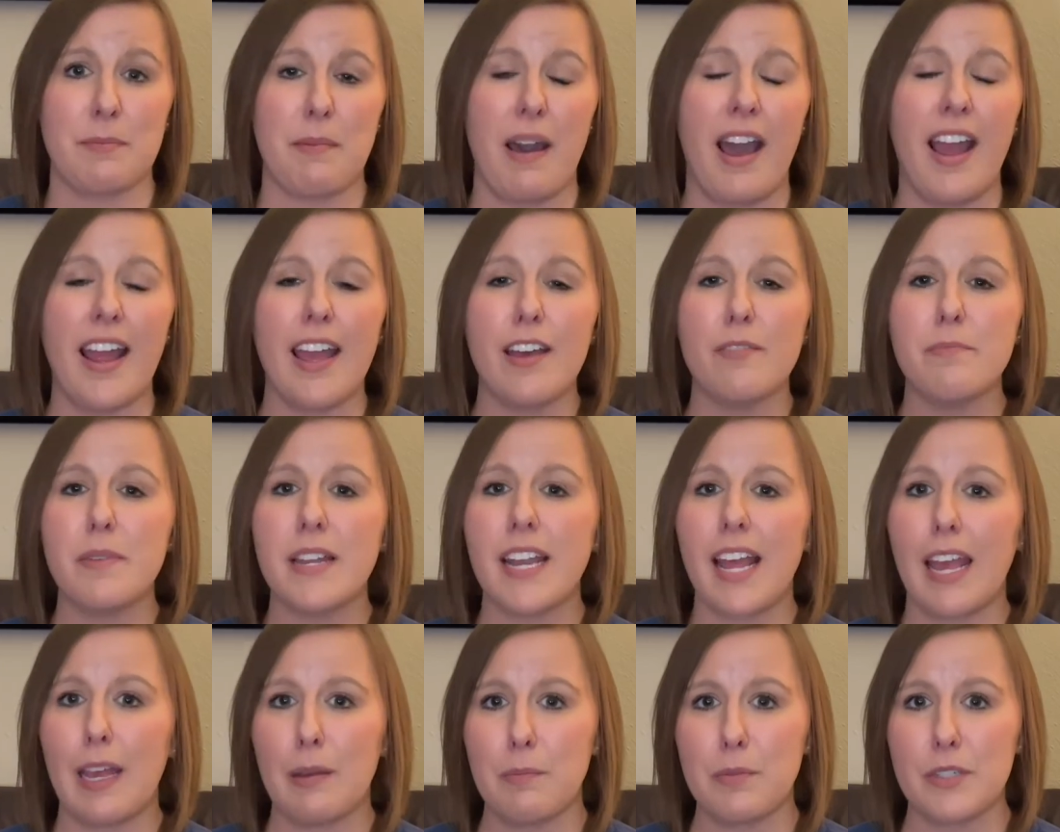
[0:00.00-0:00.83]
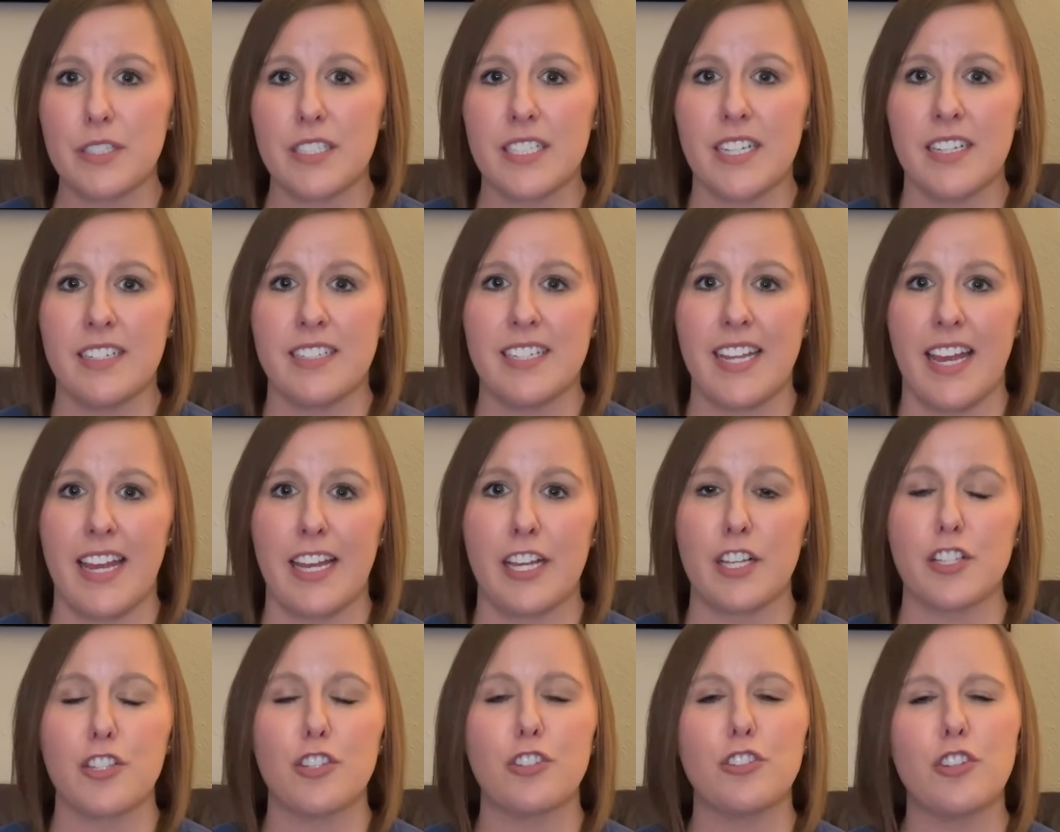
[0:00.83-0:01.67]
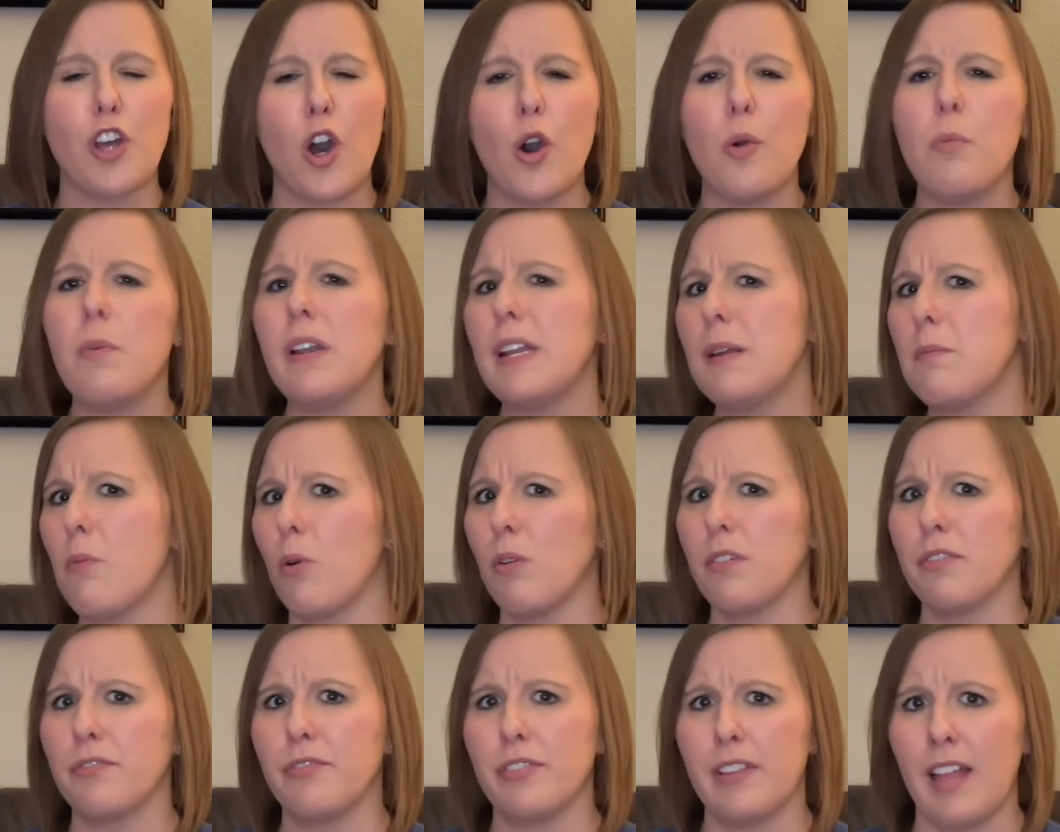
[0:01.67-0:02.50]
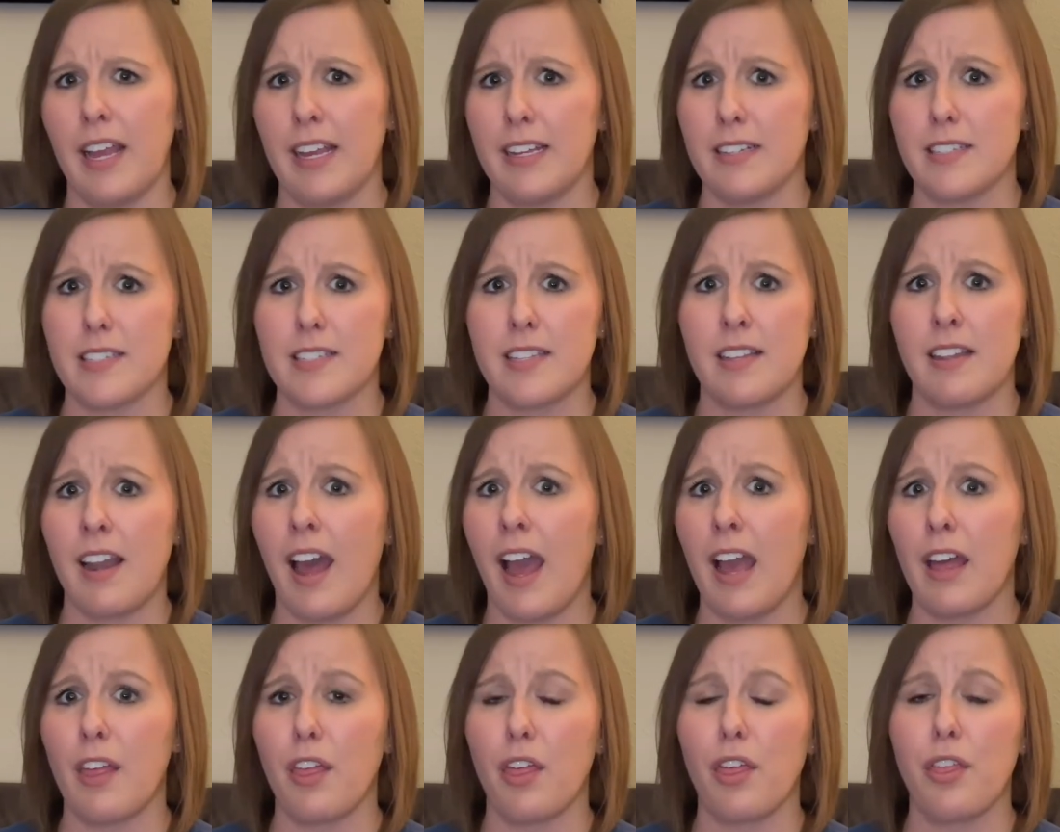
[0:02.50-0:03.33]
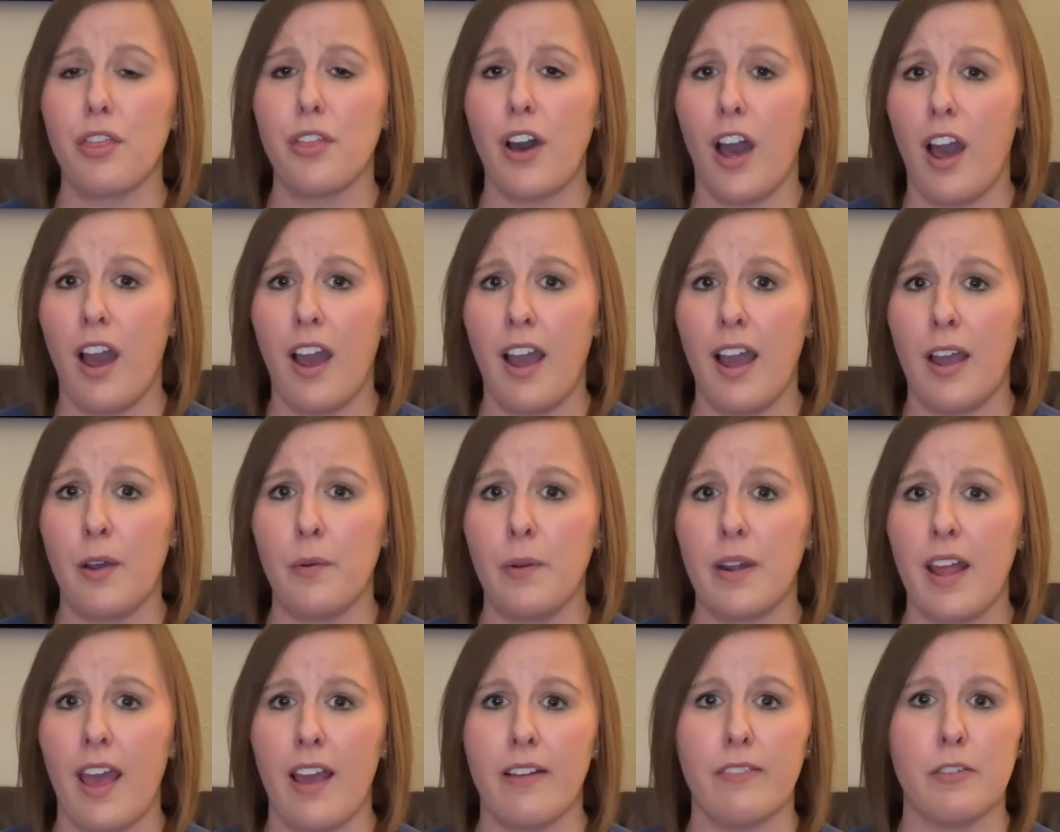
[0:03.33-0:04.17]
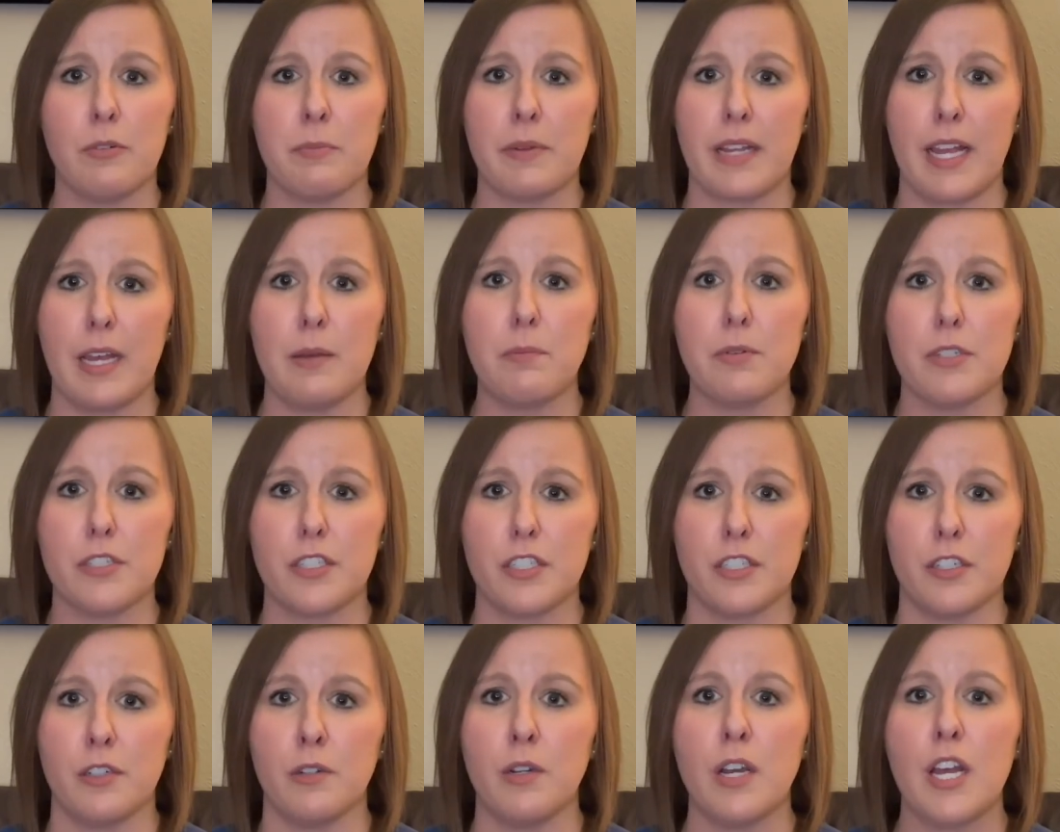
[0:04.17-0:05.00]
I have been able to take so many more flights than I thought I would ever be able to,